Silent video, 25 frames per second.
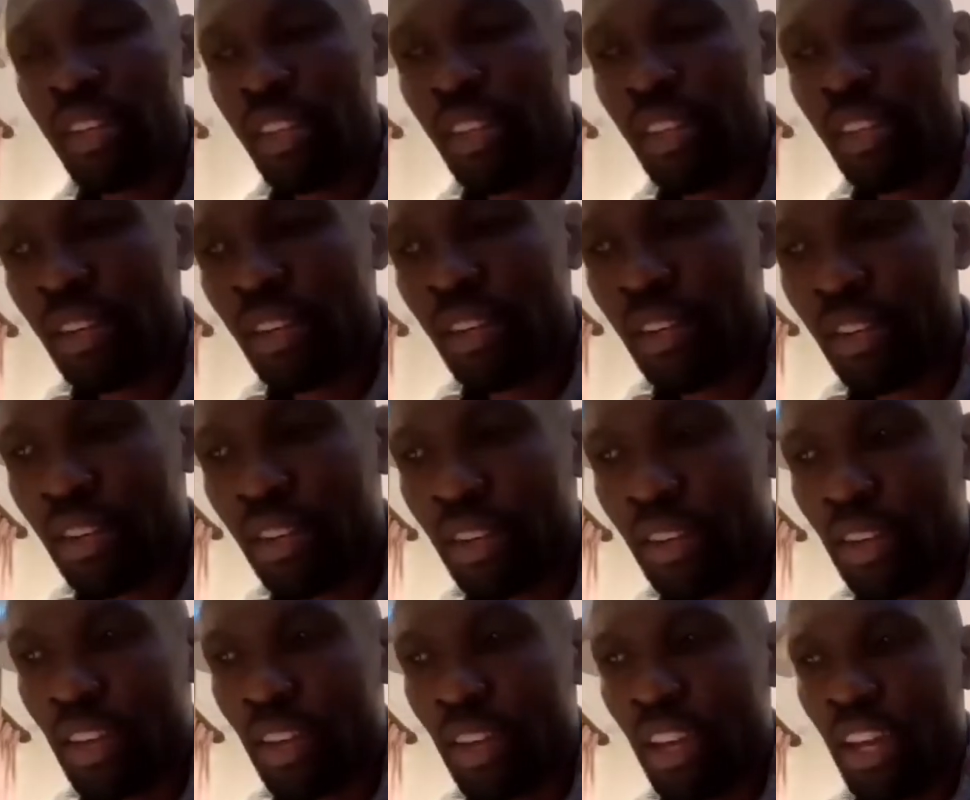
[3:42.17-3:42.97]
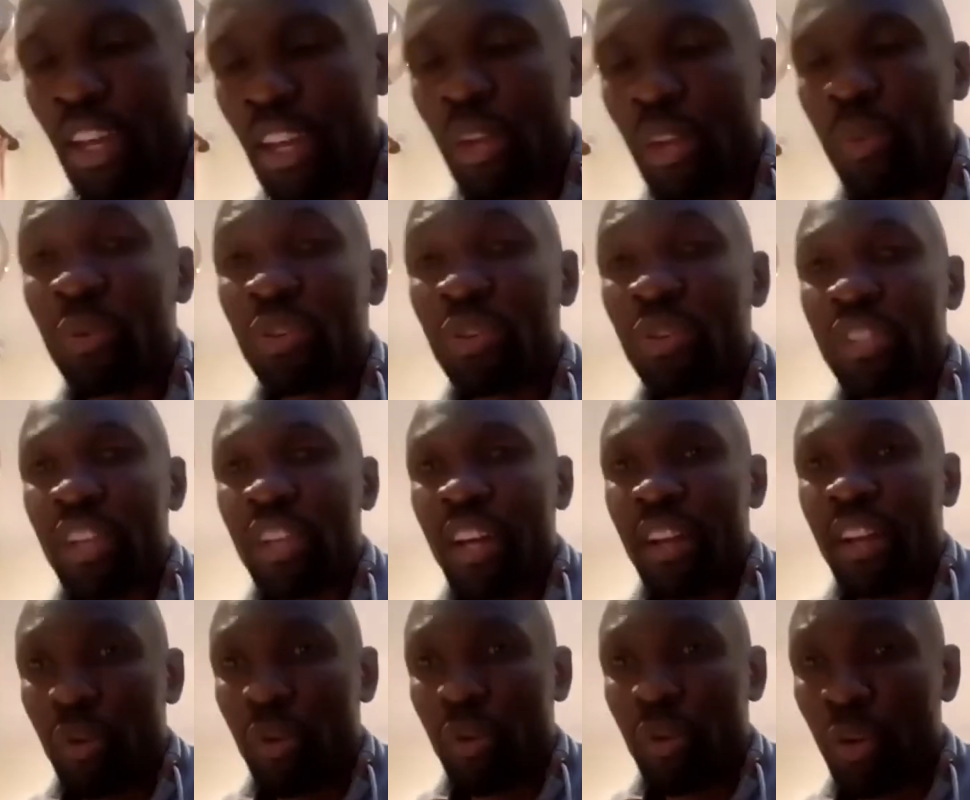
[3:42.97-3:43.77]
think it was
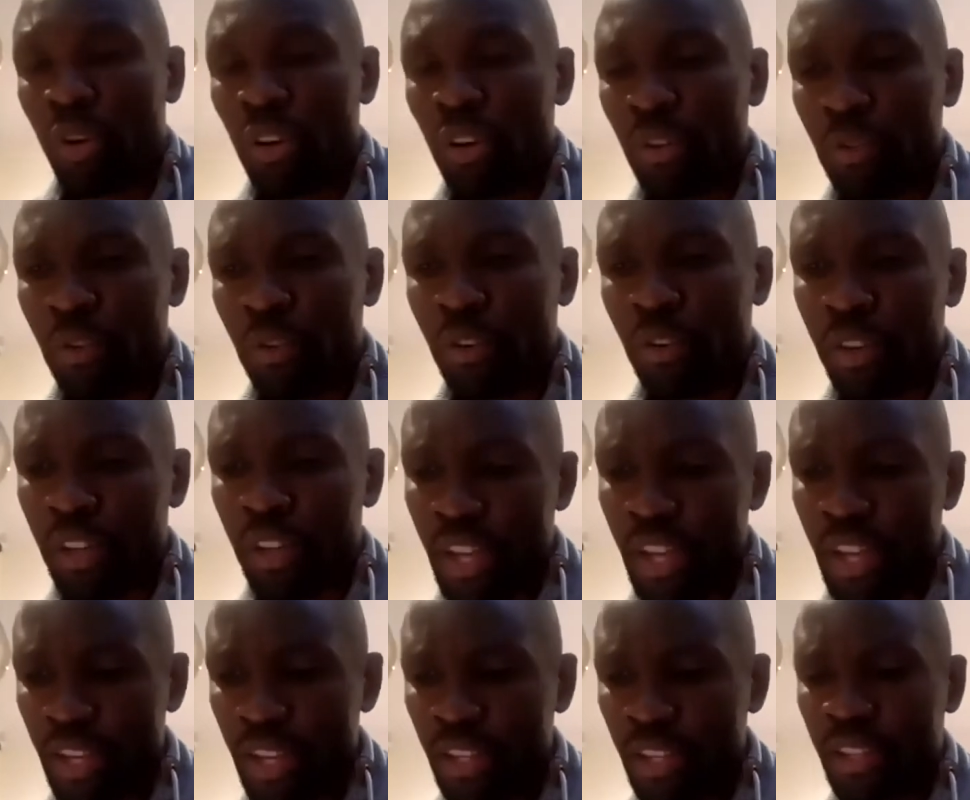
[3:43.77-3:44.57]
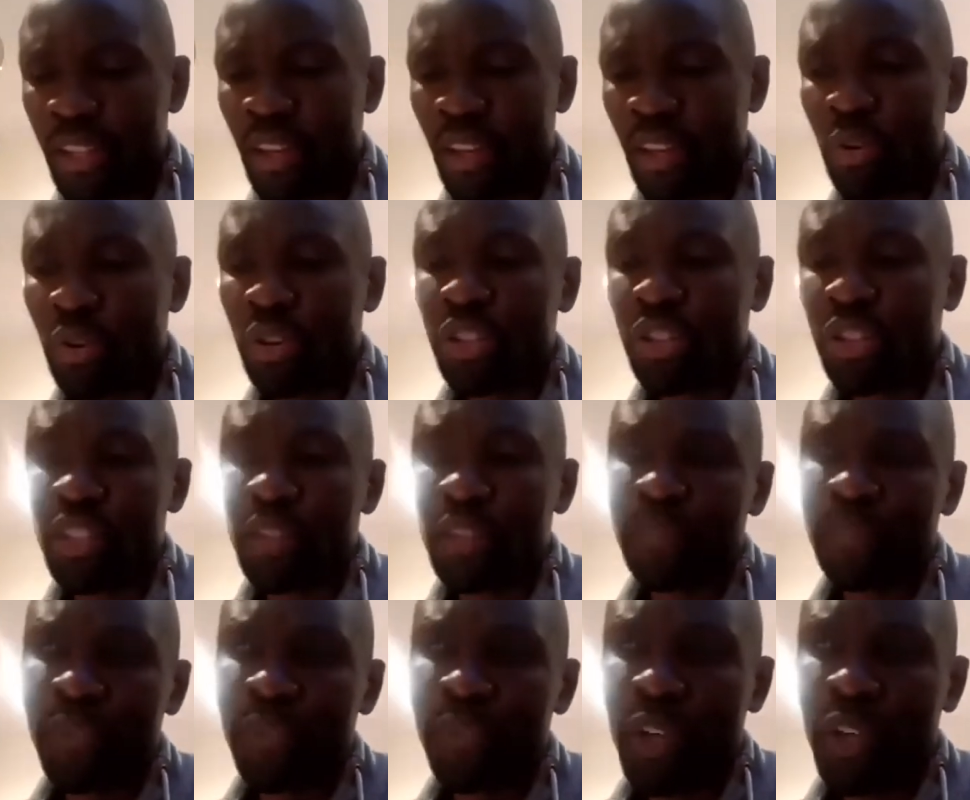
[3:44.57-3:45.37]
uncalled for. Yes, the
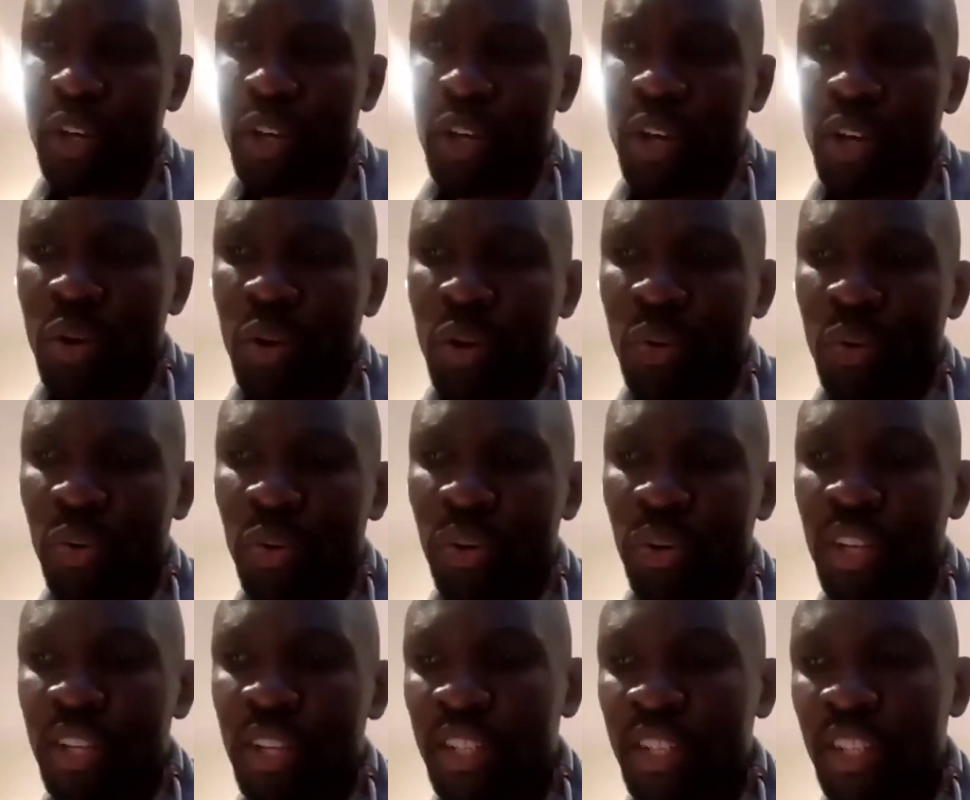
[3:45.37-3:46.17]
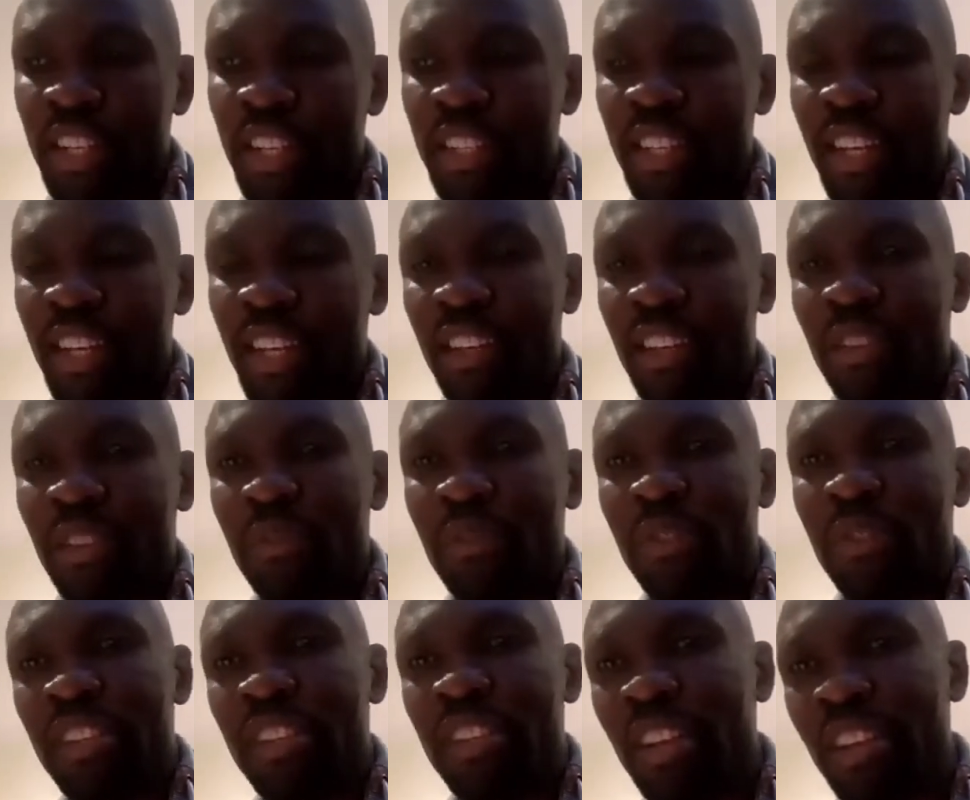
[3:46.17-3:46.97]
coach would insist that
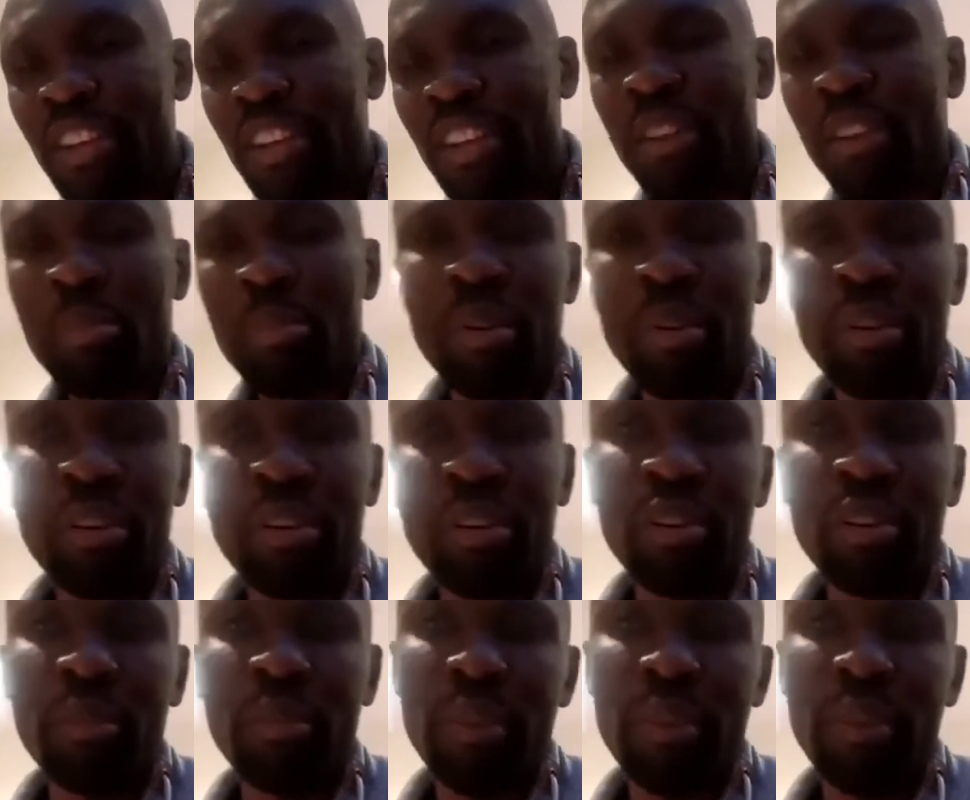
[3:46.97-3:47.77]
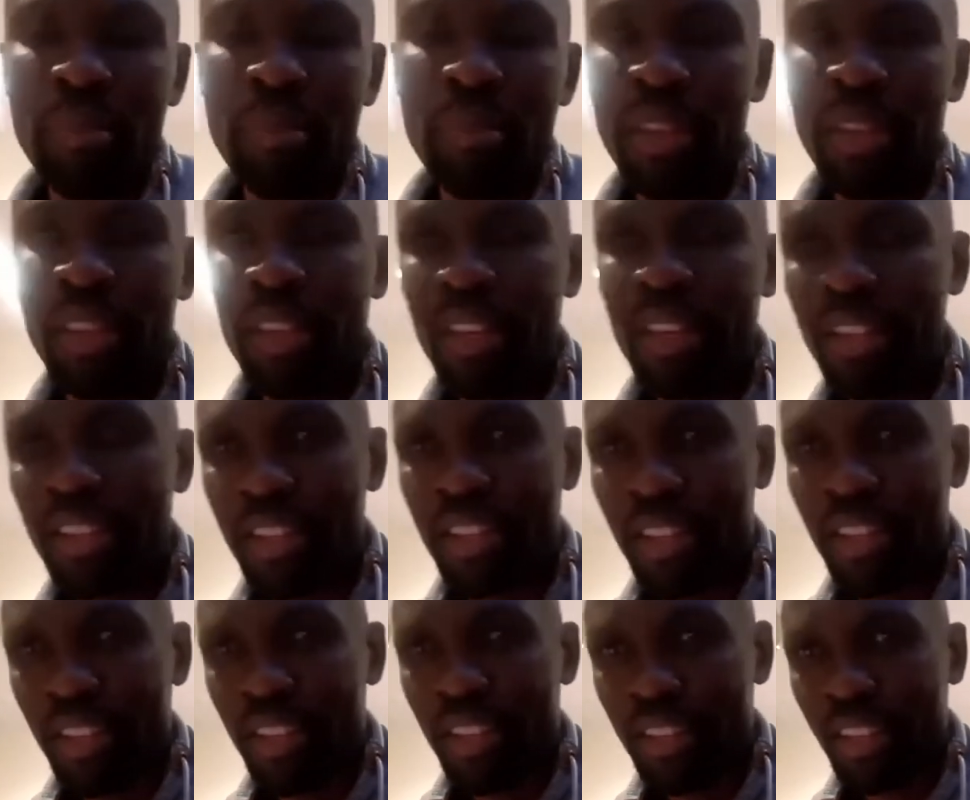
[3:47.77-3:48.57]
if it's an elbow, maybe
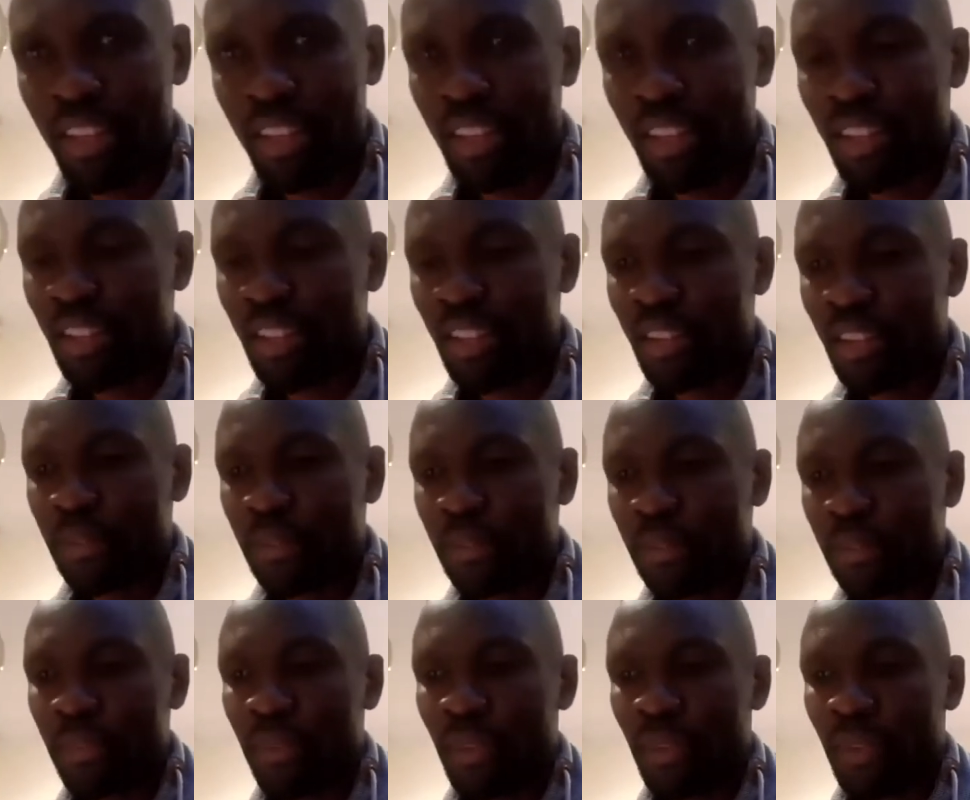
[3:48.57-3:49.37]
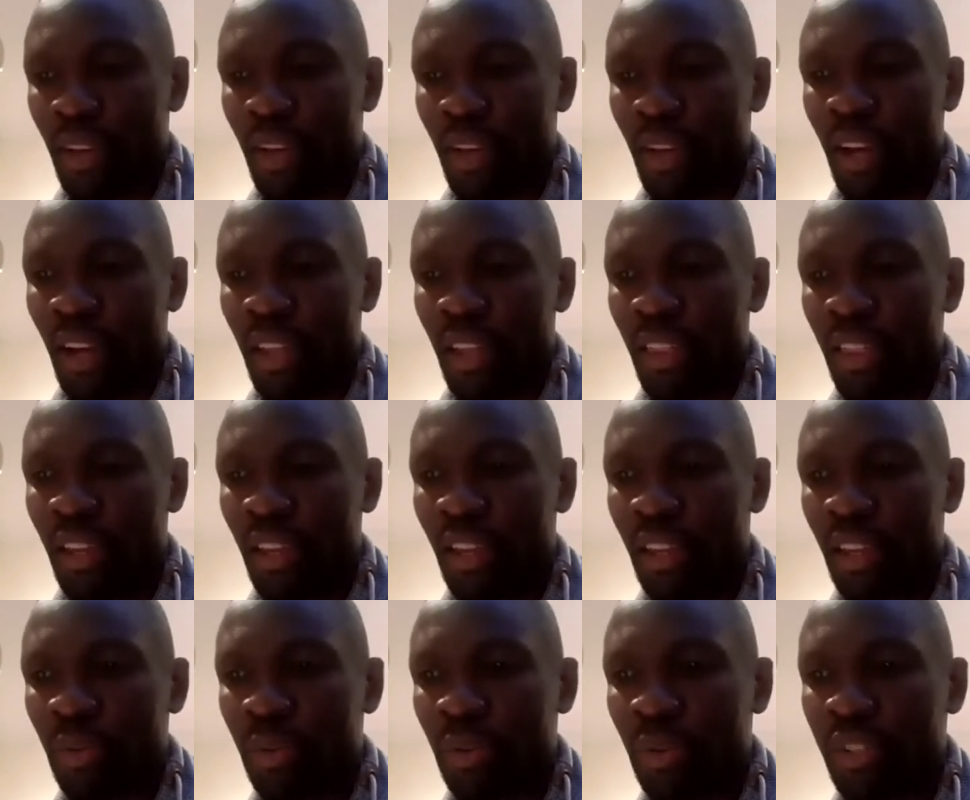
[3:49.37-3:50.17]
this and this and this. I
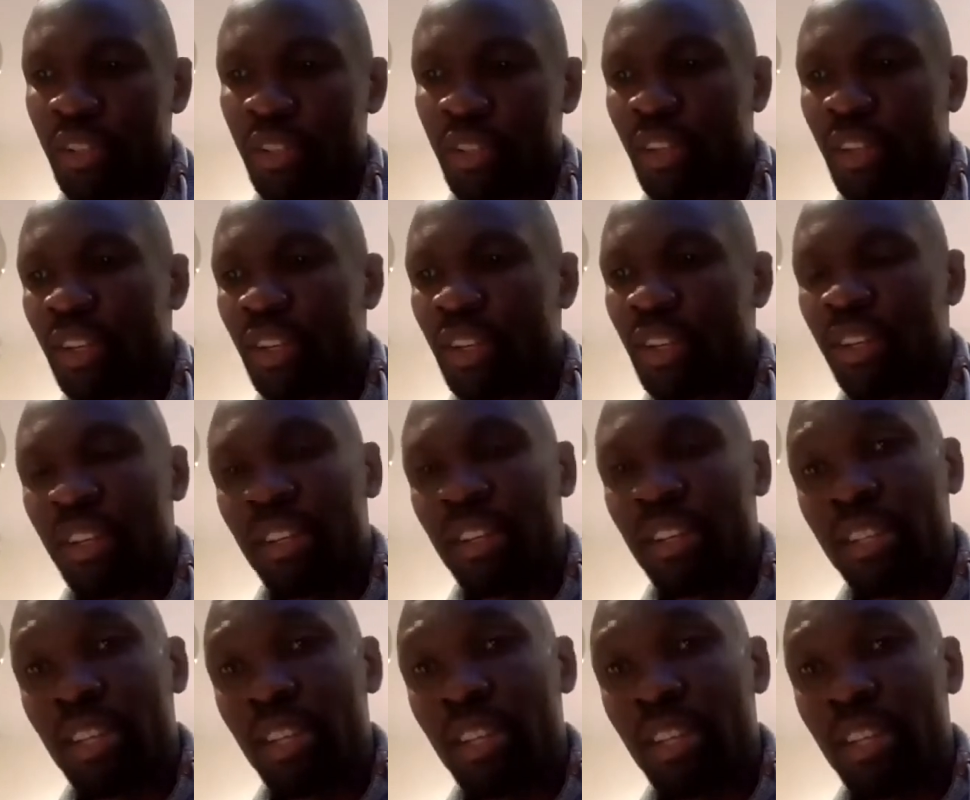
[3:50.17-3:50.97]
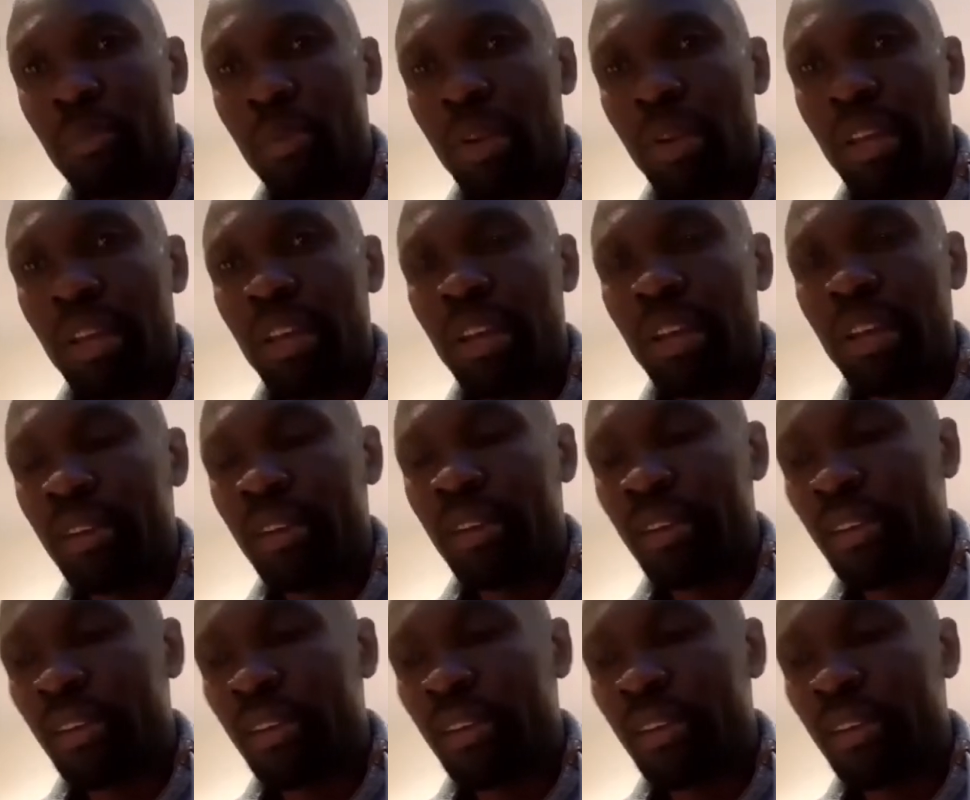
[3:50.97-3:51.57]
think it was a indecent play, and